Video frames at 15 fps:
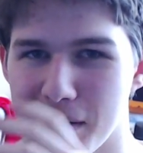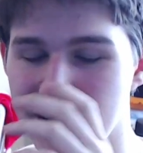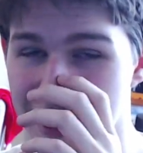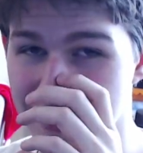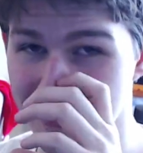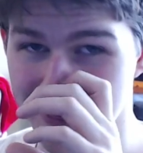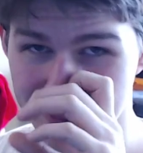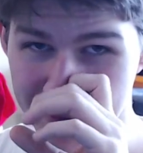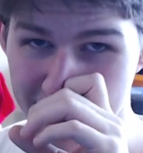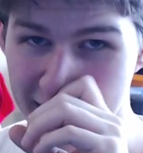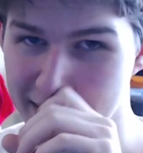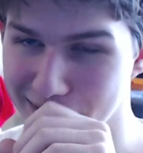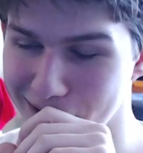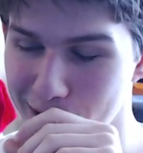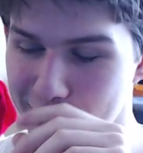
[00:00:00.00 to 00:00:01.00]
like
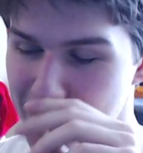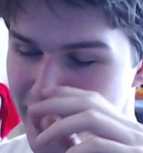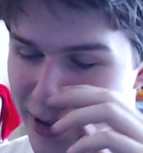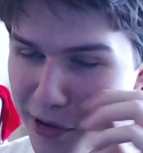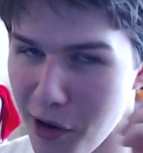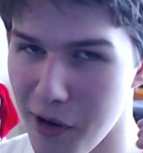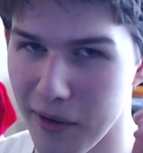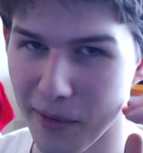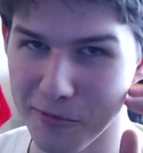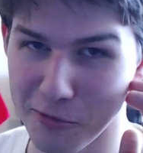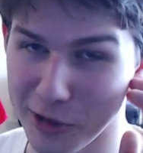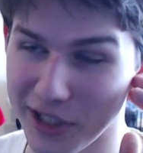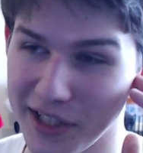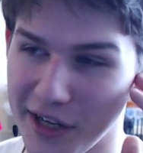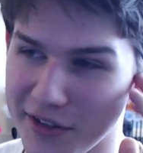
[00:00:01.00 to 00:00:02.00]
they load up your really